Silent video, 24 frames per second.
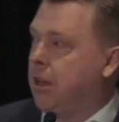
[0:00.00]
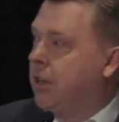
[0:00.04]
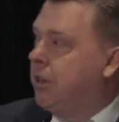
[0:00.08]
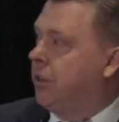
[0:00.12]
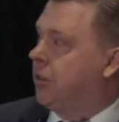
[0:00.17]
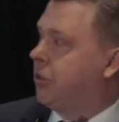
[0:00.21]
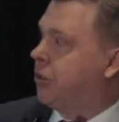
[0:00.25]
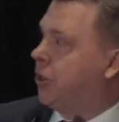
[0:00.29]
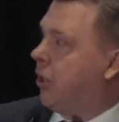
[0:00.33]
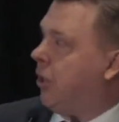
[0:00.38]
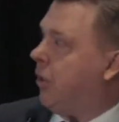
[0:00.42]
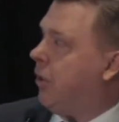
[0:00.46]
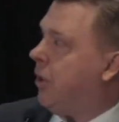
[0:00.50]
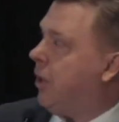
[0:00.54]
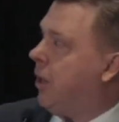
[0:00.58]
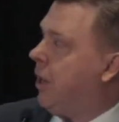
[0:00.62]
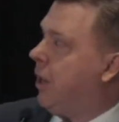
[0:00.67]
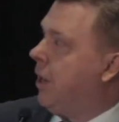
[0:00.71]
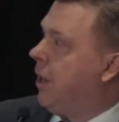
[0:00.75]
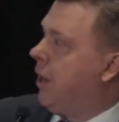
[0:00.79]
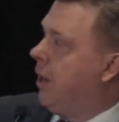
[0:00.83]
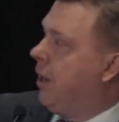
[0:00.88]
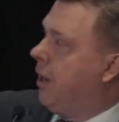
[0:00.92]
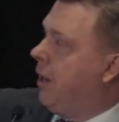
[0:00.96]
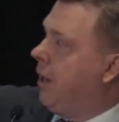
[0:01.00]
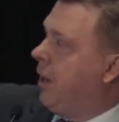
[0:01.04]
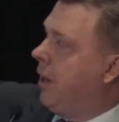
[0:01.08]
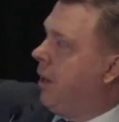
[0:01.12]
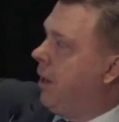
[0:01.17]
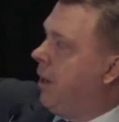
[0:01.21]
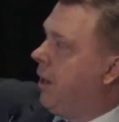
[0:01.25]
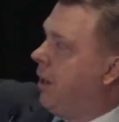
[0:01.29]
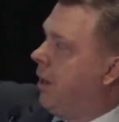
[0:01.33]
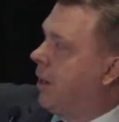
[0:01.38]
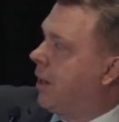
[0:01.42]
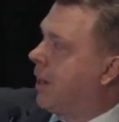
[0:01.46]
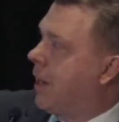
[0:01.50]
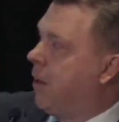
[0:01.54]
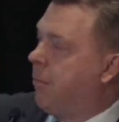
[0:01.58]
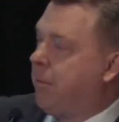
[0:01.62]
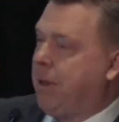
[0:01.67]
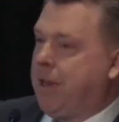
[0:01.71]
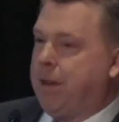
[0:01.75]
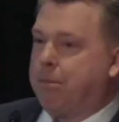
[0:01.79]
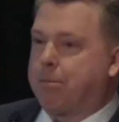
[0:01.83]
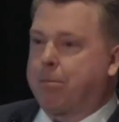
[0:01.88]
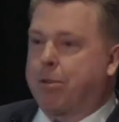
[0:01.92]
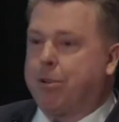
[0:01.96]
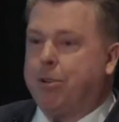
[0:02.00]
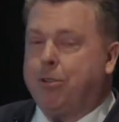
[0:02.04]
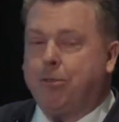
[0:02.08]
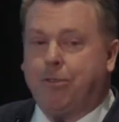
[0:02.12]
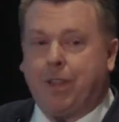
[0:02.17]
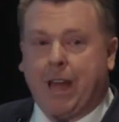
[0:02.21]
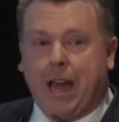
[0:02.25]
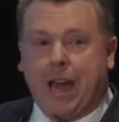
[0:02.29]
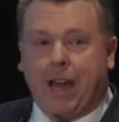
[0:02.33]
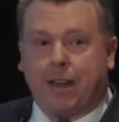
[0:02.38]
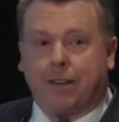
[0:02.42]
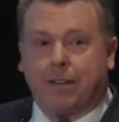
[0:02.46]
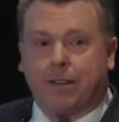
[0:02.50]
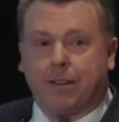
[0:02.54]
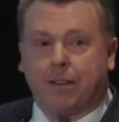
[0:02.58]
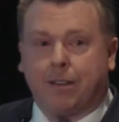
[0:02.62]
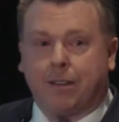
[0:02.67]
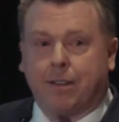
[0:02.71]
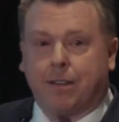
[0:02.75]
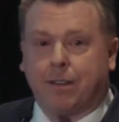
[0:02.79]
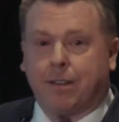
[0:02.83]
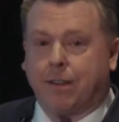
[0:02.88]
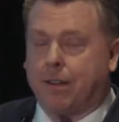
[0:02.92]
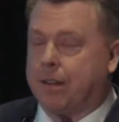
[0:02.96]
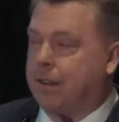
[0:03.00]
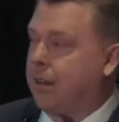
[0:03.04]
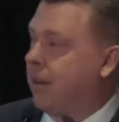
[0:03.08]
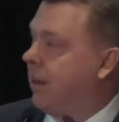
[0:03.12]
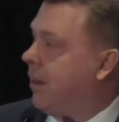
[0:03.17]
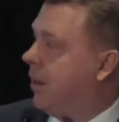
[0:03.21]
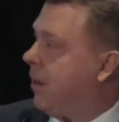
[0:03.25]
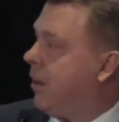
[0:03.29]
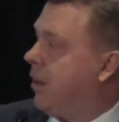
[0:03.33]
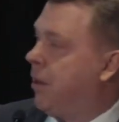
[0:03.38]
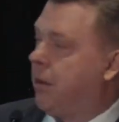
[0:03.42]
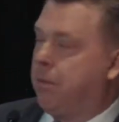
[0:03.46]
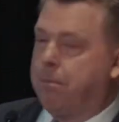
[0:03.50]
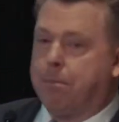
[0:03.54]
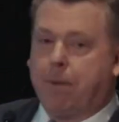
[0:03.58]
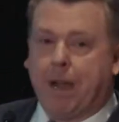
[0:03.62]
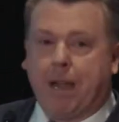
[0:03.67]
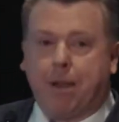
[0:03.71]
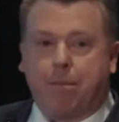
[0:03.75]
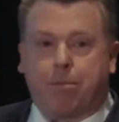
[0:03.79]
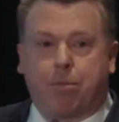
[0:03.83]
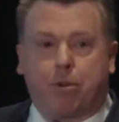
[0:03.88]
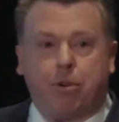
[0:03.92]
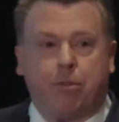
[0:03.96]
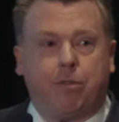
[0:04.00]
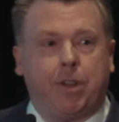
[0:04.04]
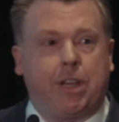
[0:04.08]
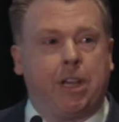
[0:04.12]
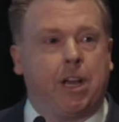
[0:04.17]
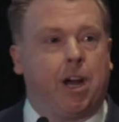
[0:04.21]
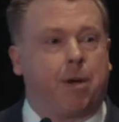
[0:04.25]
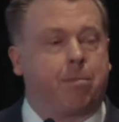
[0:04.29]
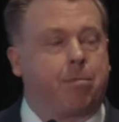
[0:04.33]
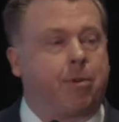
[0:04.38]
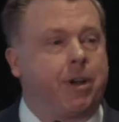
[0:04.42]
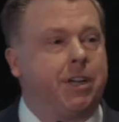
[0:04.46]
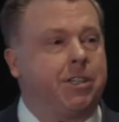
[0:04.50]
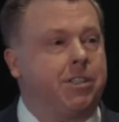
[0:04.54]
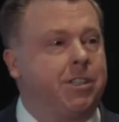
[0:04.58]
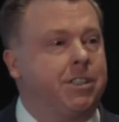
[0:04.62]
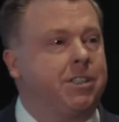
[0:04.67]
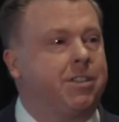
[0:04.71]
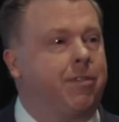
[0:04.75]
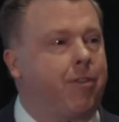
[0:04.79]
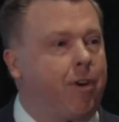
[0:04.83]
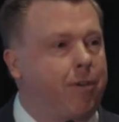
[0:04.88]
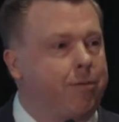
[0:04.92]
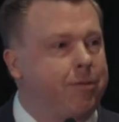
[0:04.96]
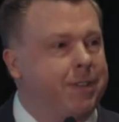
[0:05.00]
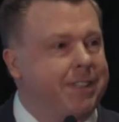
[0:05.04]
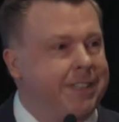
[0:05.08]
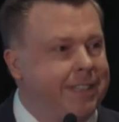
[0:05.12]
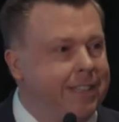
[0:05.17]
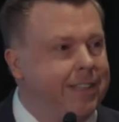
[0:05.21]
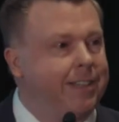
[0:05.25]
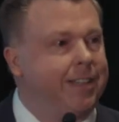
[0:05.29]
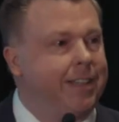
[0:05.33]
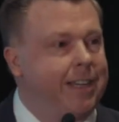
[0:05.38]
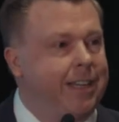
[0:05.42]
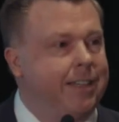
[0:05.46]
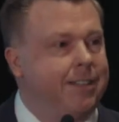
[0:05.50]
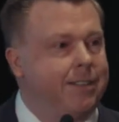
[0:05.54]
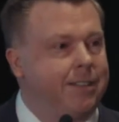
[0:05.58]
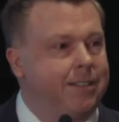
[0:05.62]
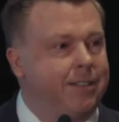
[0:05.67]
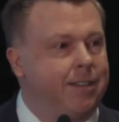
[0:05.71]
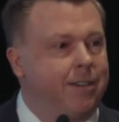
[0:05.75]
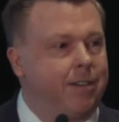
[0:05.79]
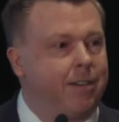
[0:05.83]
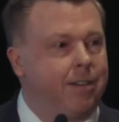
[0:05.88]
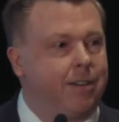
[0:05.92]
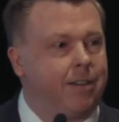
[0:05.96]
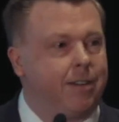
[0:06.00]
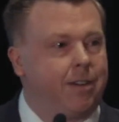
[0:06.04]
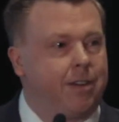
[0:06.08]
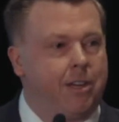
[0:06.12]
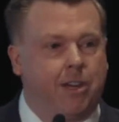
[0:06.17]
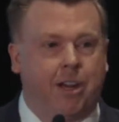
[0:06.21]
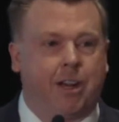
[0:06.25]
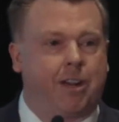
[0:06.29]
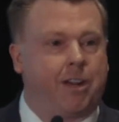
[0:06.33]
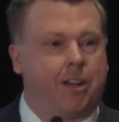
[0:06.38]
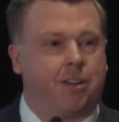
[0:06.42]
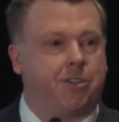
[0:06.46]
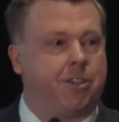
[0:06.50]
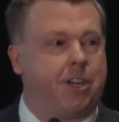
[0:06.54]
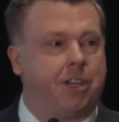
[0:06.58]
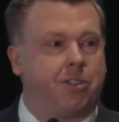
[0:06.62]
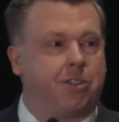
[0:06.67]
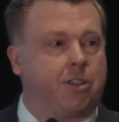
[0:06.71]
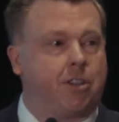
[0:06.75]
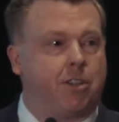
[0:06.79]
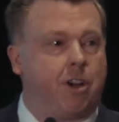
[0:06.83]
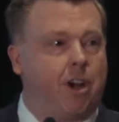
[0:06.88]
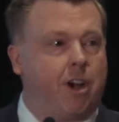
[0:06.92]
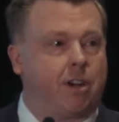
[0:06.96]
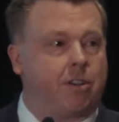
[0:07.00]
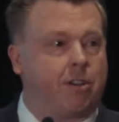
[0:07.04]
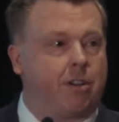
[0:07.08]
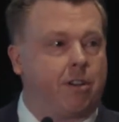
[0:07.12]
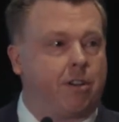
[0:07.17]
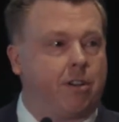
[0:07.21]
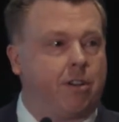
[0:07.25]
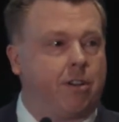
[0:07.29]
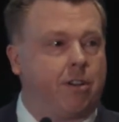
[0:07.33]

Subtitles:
So, can we improve that by improving the operations of our facilities? You're not going to change the doctor.